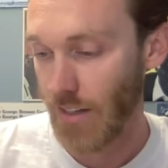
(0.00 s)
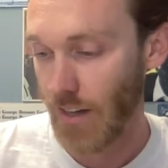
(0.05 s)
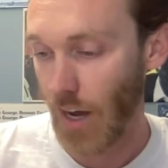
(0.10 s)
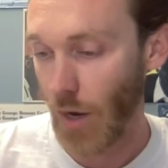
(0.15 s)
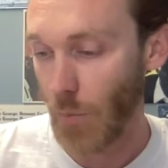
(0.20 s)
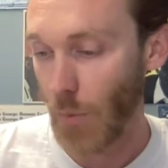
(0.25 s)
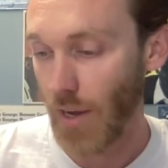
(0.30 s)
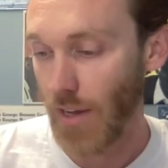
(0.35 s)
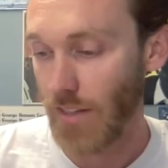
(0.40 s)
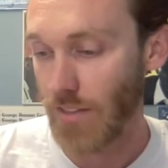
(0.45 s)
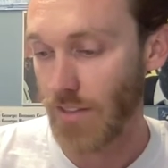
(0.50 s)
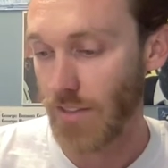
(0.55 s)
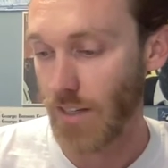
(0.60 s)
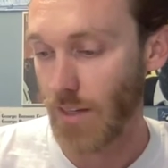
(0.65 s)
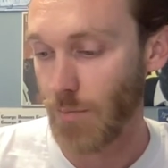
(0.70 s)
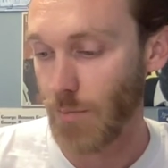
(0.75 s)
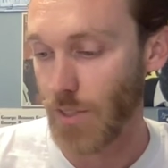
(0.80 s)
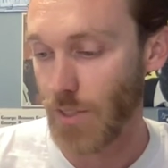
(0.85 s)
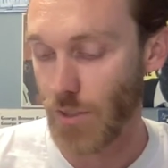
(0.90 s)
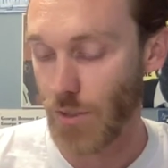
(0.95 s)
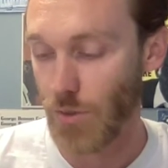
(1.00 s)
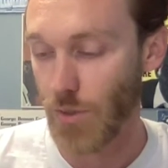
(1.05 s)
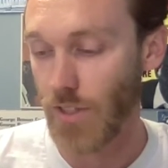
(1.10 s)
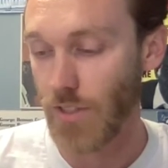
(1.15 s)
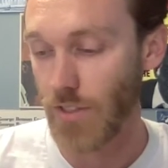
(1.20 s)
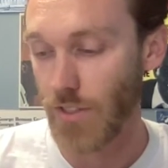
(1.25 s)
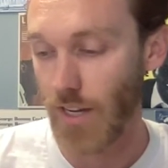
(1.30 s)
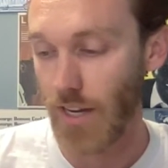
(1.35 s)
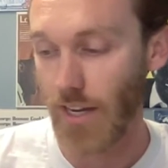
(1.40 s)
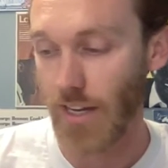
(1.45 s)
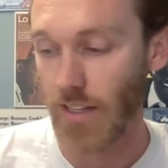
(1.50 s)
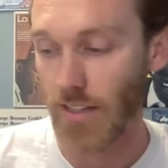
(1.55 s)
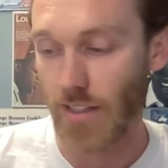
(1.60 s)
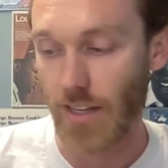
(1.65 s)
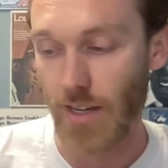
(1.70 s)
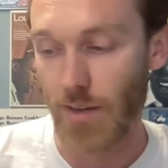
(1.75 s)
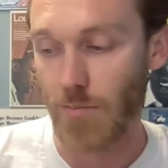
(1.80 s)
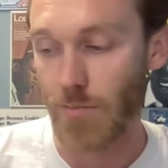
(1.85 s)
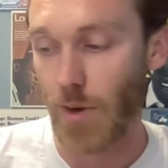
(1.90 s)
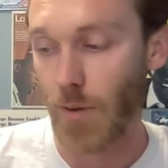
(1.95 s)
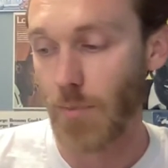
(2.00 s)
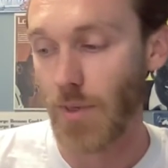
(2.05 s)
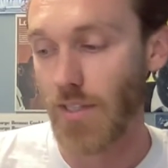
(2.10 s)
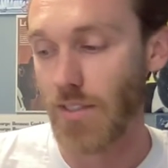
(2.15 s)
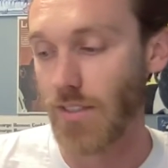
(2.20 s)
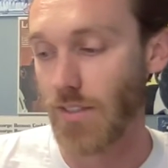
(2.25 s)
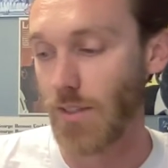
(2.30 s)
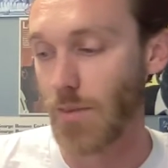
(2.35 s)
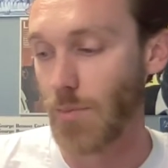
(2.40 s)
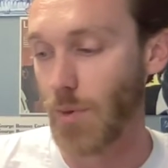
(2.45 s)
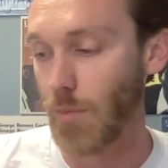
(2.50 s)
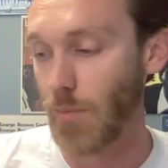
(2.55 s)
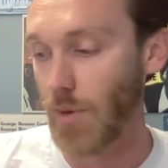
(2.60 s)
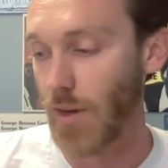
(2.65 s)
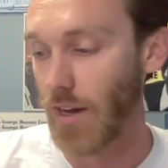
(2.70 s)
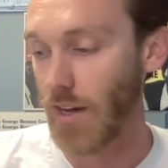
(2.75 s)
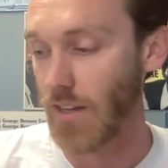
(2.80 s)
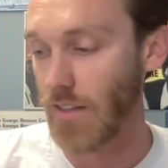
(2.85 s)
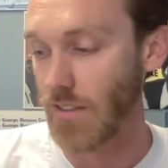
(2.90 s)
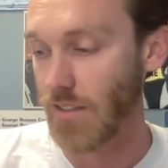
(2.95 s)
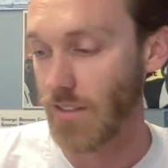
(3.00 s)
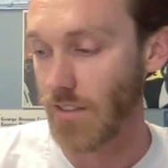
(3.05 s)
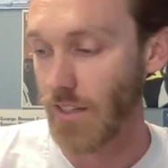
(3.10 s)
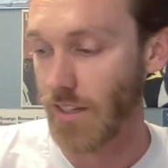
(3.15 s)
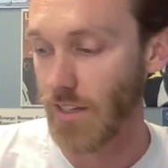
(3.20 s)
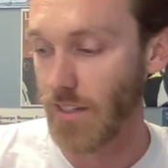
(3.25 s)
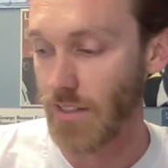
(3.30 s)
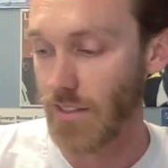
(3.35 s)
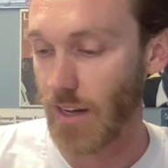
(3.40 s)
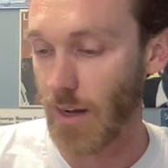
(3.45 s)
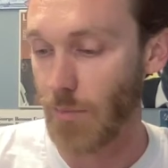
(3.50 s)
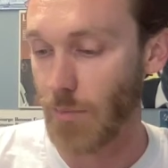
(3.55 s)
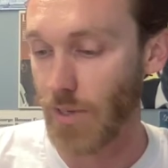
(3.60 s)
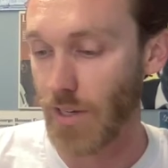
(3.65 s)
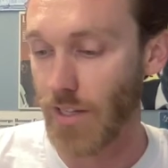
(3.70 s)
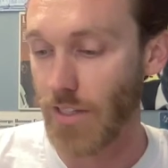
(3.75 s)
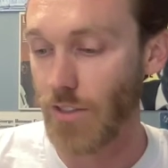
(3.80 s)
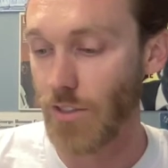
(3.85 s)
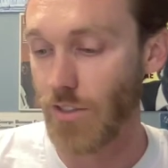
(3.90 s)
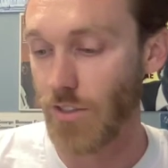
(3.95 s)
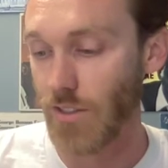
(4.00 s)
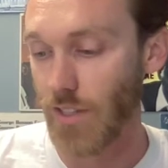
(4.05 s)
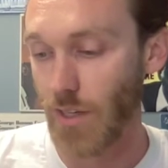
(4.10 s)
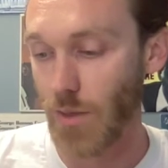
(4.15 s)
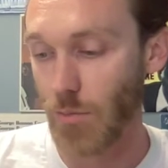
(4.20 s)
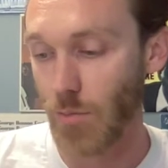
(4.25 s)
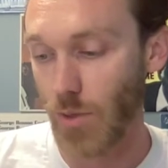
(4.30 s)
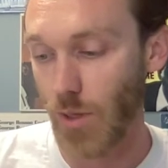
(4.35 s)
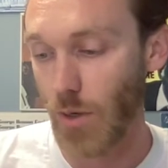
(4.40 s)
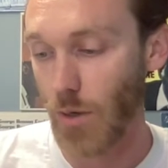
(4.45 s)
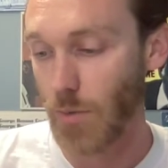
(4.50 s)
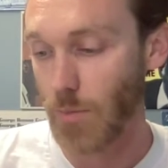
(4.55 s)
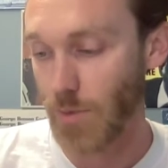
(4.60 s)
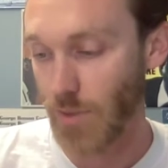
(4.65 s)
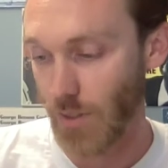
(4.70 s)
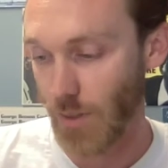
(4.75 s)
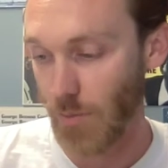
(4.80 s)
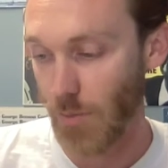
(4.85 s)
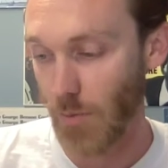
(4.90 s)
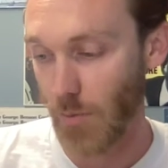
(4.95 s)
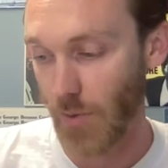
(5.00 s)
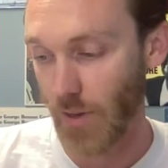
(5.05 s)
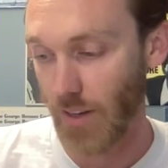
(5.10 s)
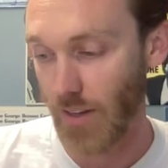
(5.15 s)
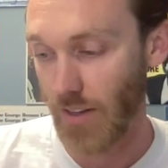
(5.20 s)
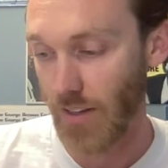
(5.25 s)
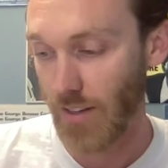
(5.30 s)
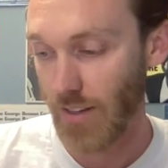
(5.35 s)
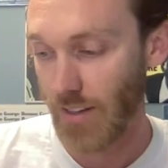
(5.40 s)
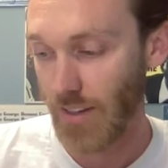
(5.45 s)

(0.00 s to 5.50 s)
I wake inside my straitjacket-like mummy sleeping bag that's laid atop an inch-thick blow-up sleeping bag.